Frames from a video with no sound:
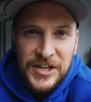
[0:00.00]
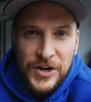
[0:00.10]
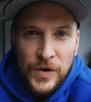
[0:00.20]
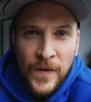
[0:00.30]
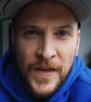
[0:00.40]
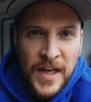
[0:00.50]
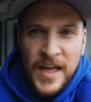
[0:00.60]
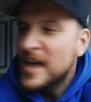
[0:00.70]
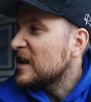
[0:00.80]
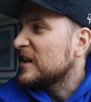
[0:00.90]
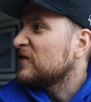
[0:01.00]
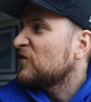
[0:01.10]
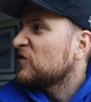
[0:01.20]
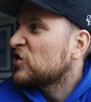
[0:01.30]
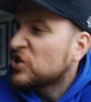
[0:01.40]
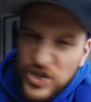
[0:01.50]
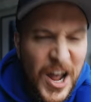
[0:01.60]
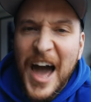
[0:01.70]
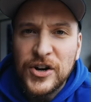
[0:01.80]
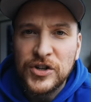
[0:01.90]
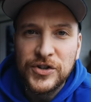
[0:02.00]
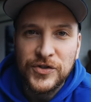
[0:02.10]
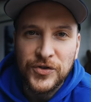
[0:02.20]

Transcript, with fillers: you and it shatters your